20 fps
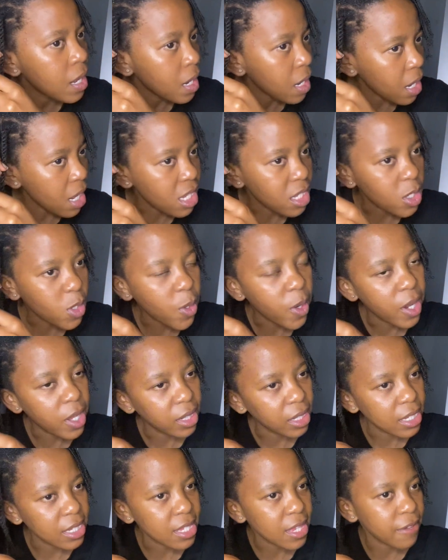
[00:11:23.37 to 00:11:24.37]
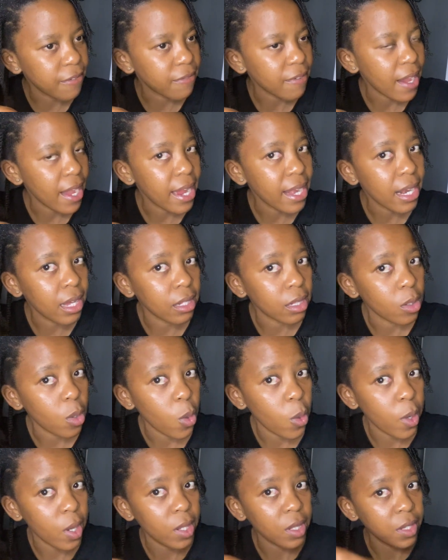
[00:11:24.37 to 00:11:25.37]
castor oil is the final
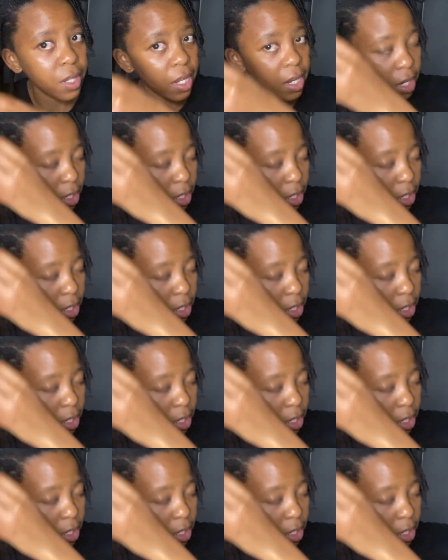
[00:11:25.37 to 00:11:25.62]
oil that I